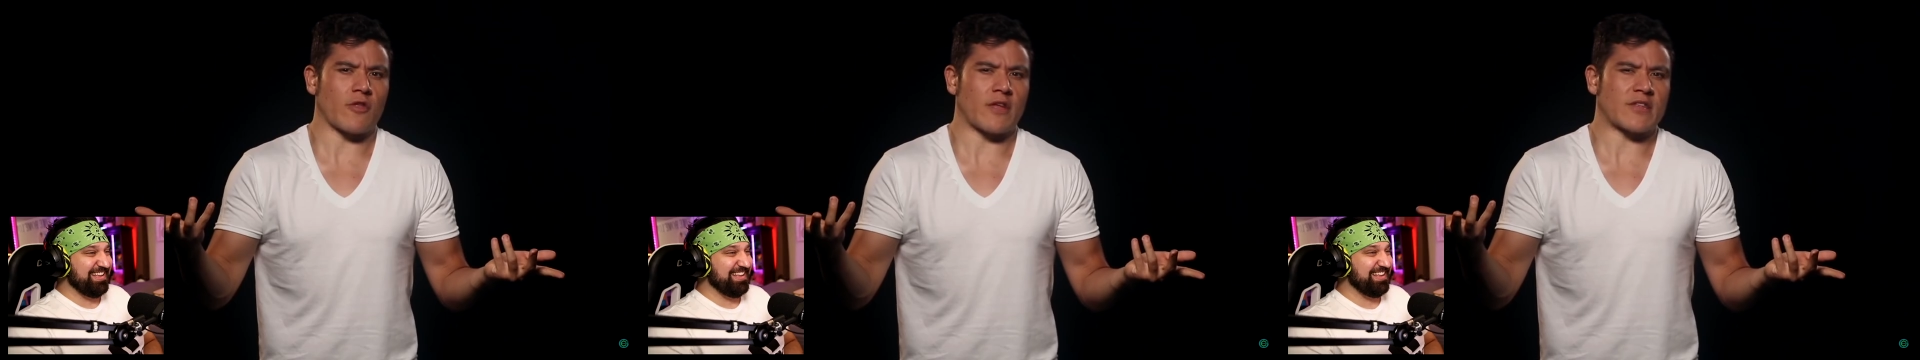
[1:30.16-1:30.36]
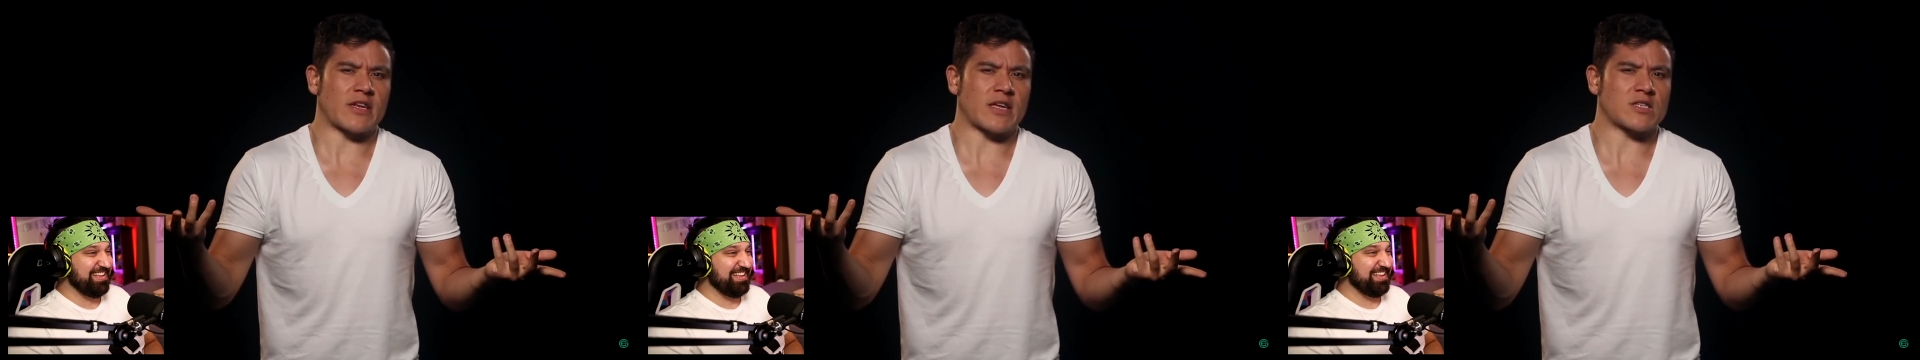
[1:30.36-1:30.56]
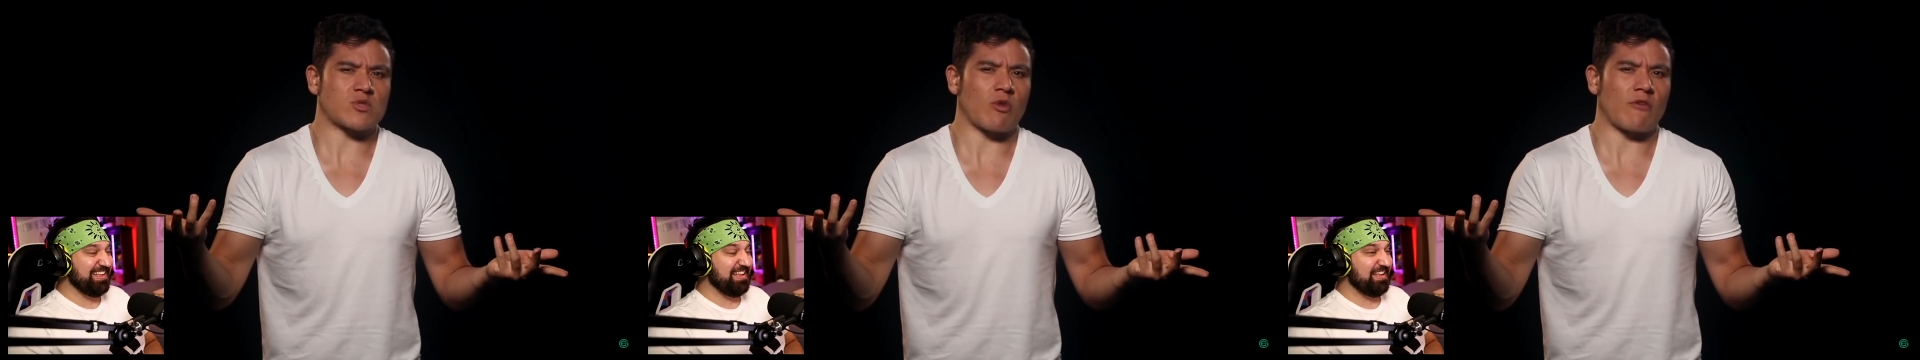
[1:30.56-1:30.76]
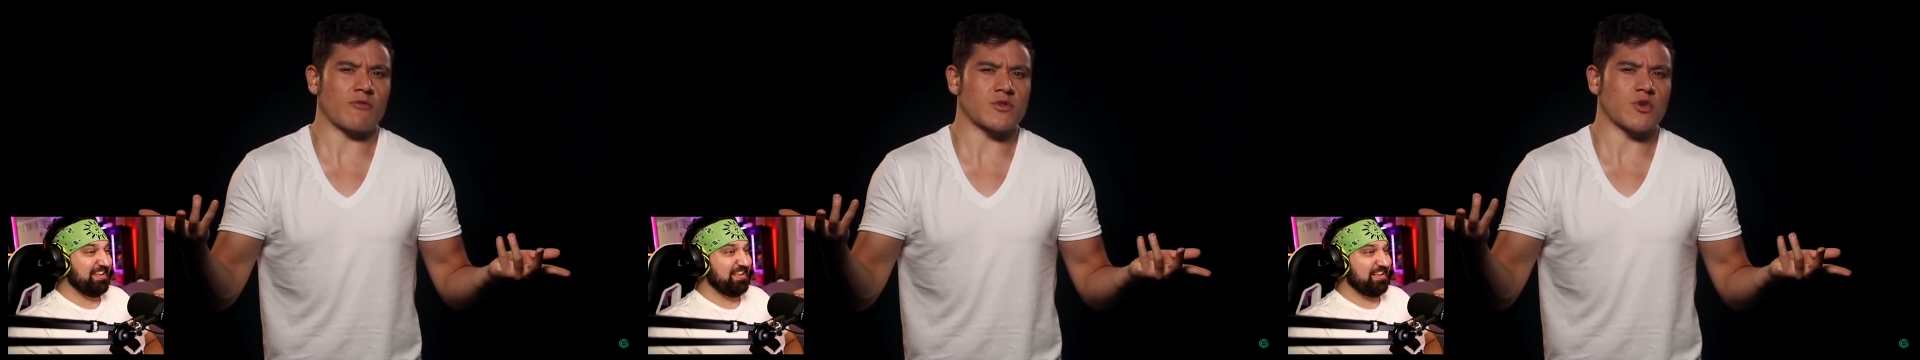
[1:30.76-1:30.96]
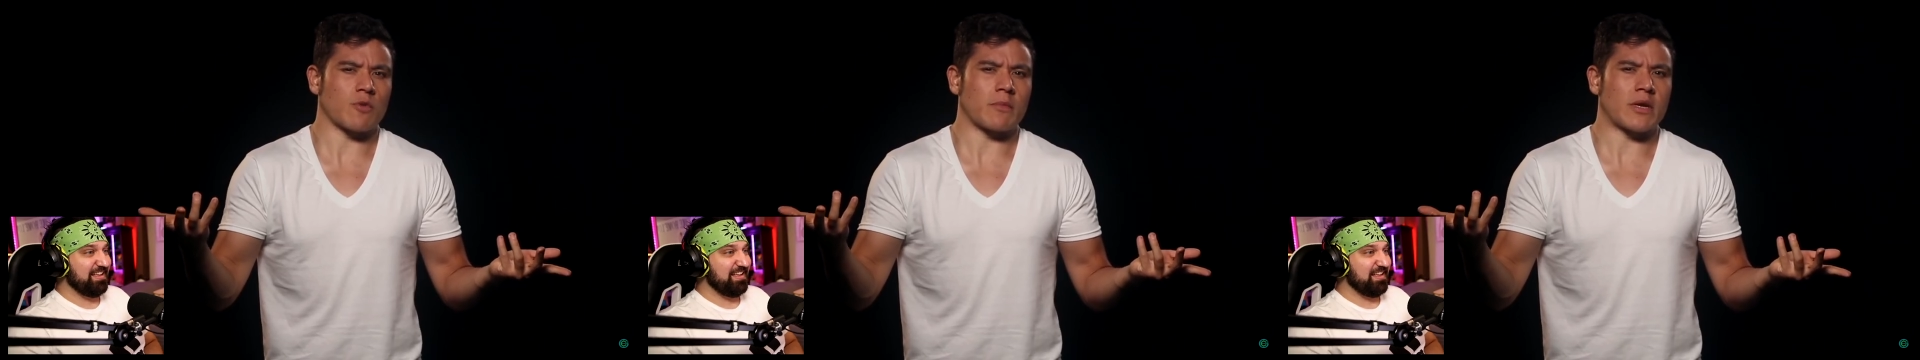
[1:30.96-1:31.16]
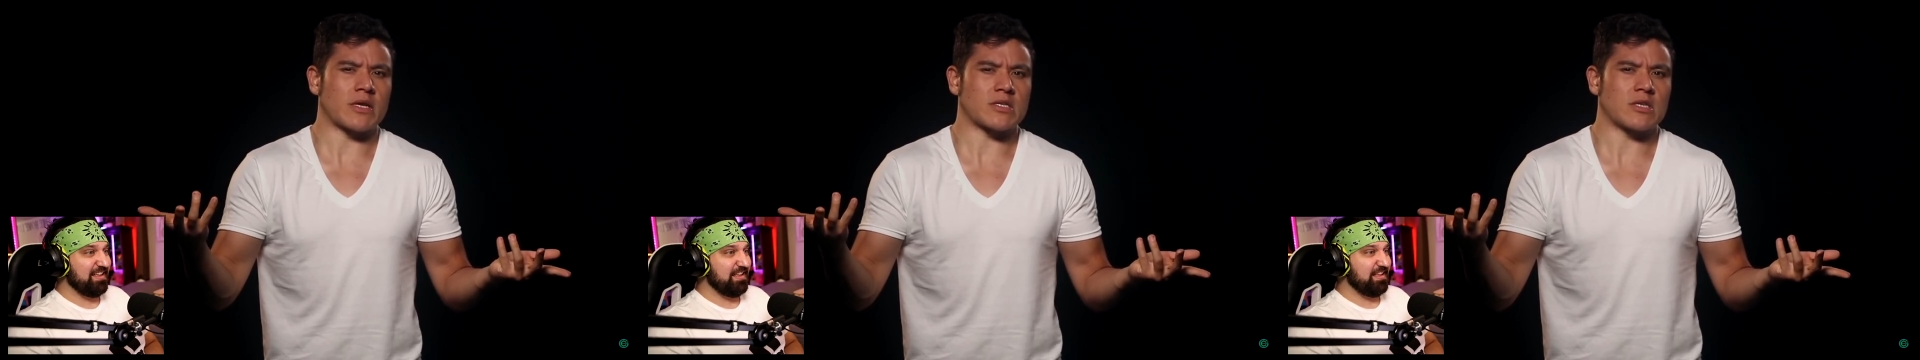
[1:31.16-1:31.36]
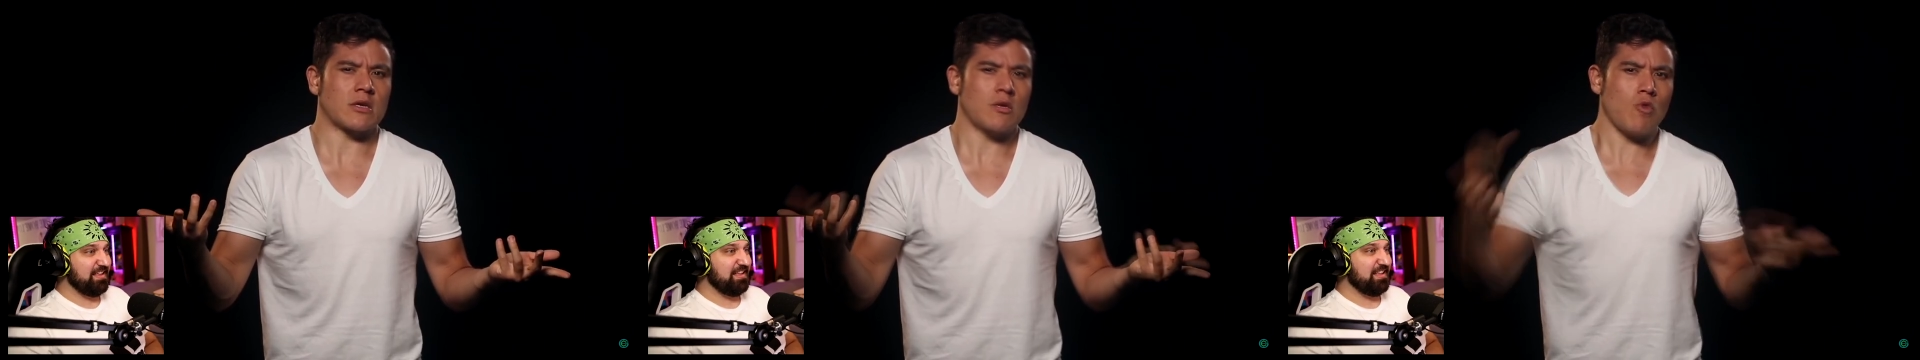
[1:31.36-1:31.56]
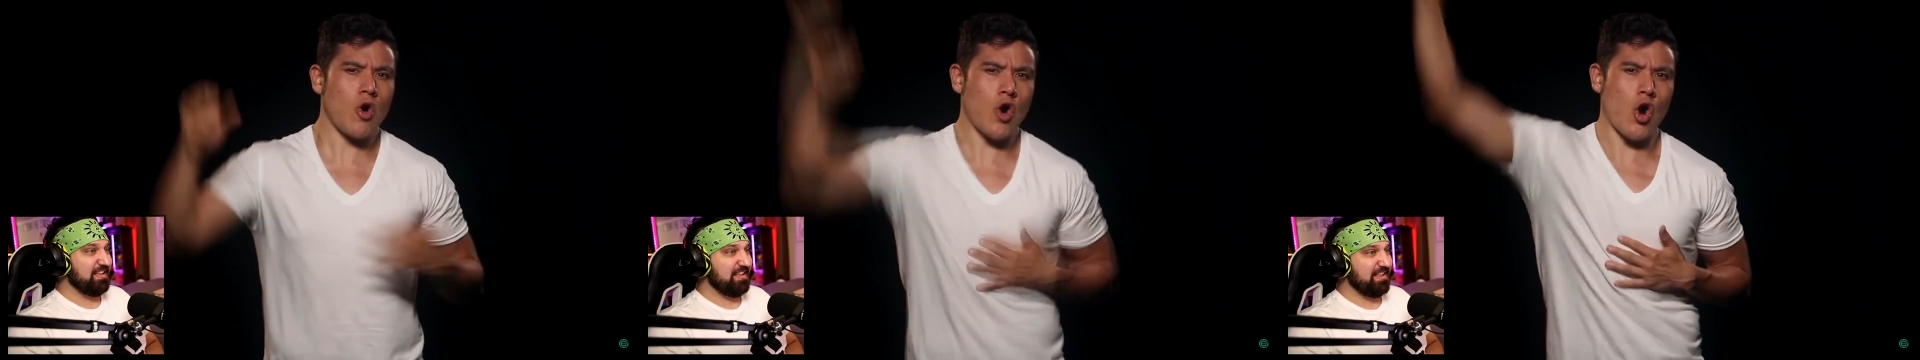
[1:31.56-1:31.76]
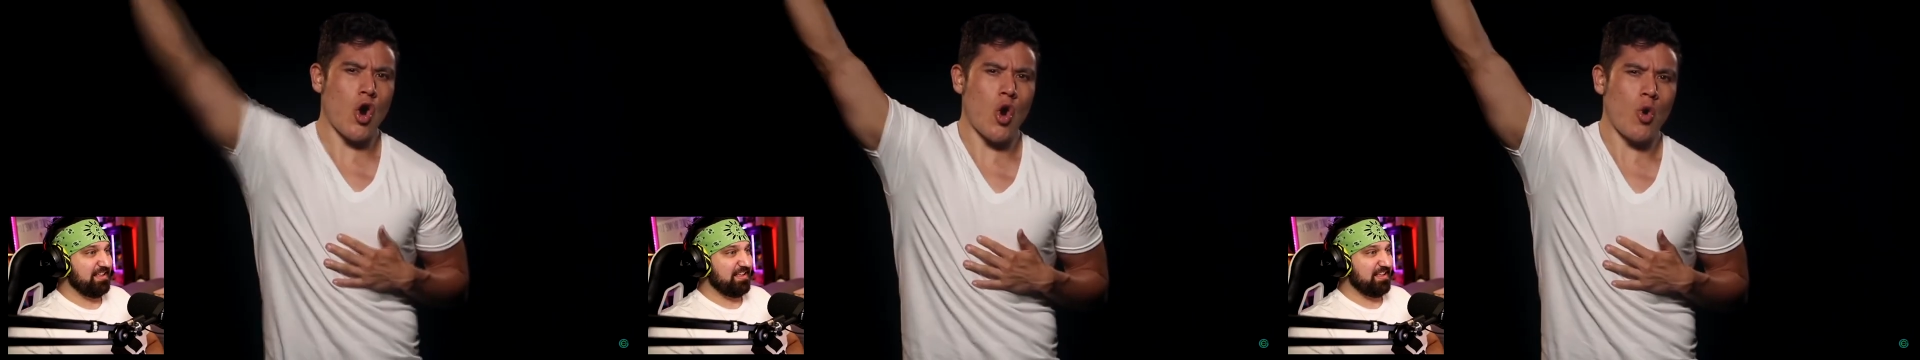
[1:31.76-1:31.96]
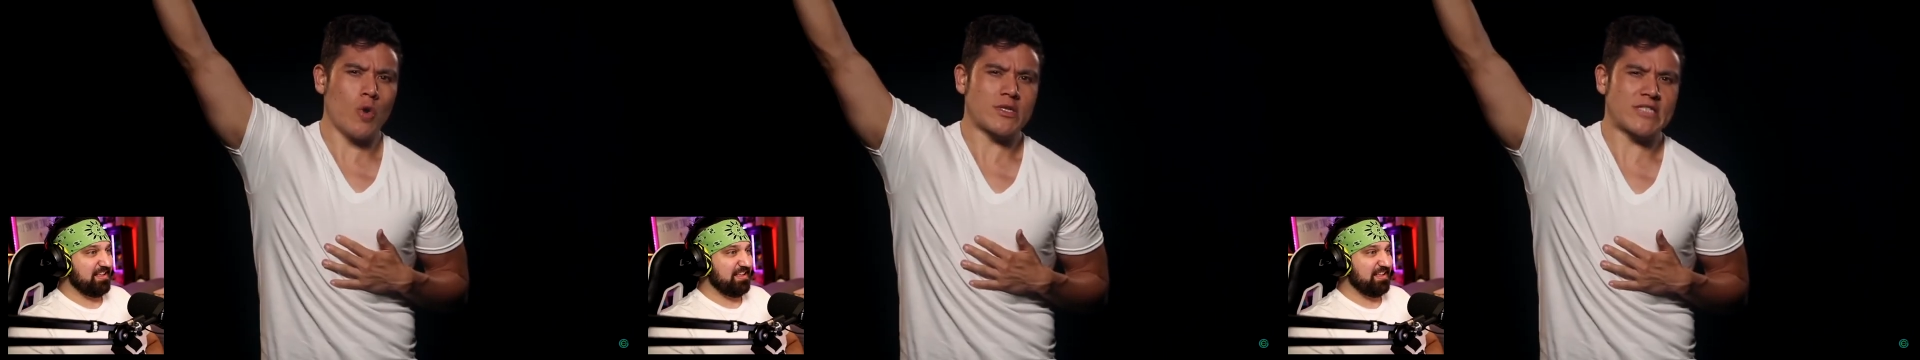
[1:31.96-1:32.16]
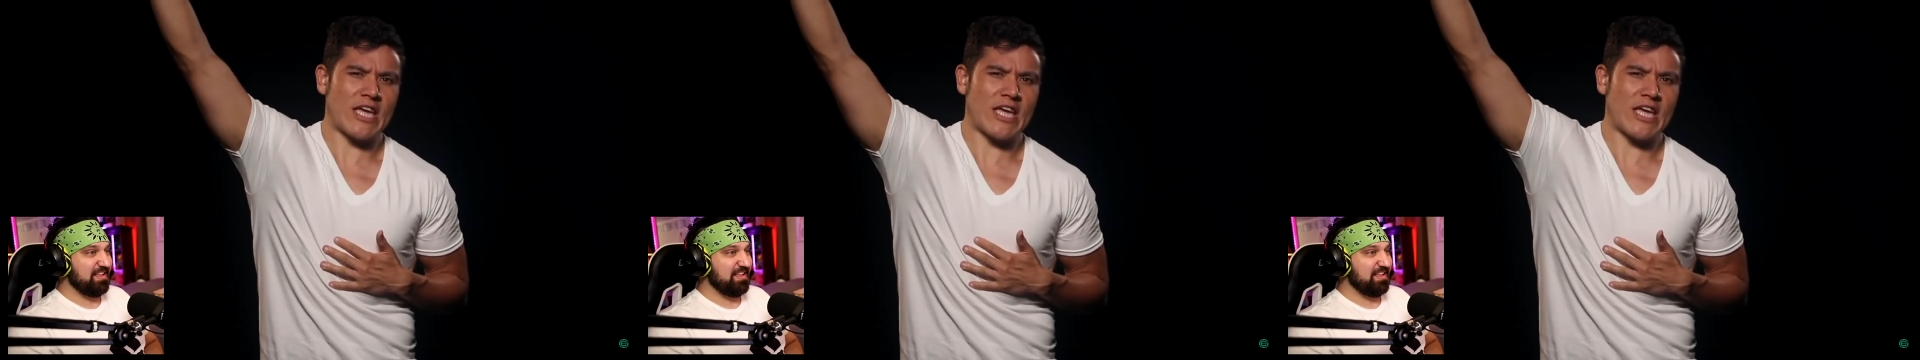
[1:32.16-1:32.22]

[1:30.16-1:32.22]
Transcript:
Speaker 1: like the next 12 or so minutes. Woohoo!